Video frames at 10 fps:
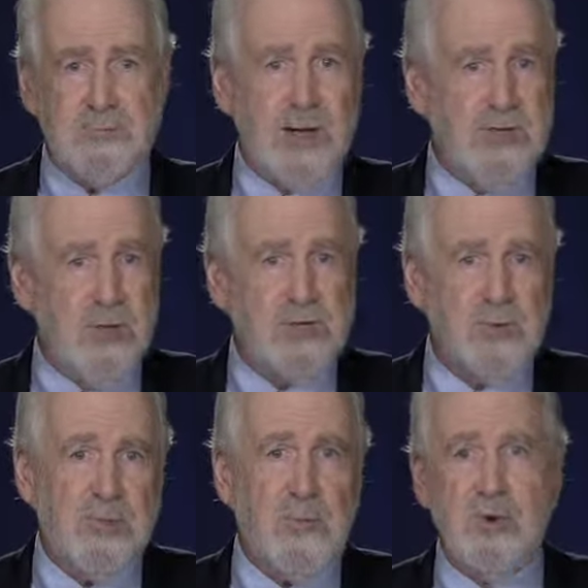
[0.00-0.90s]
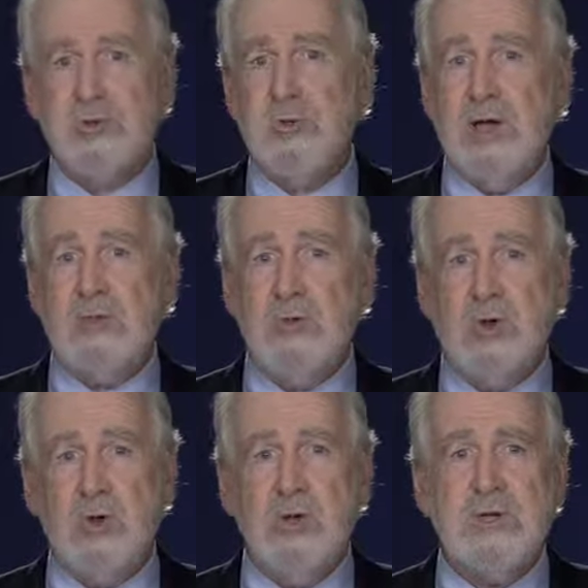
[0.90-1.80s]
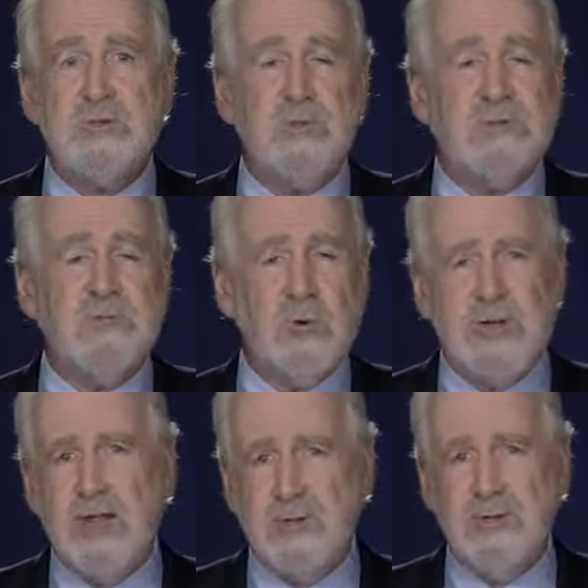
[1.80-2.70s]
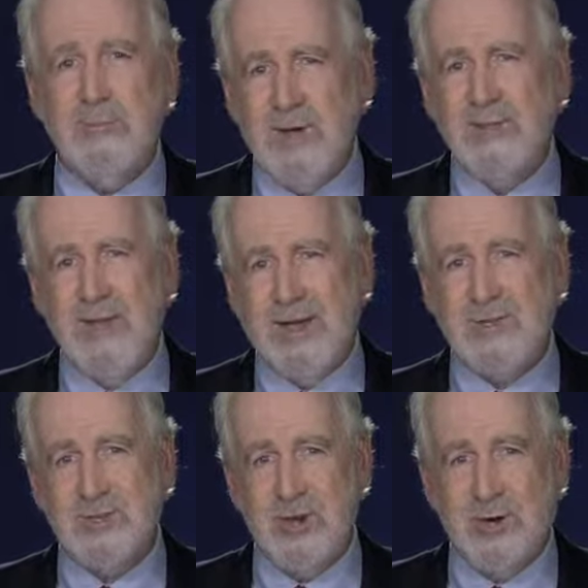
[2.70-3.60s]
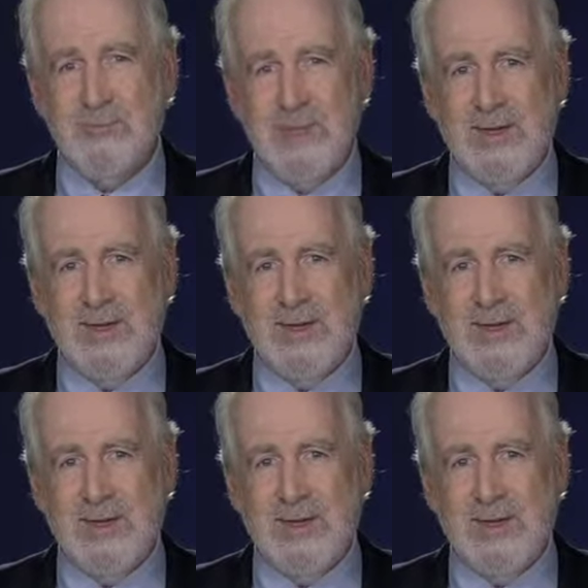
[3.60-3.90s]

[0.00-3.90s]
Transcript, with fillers: by those with postgraduate degrees was $4 a month last year.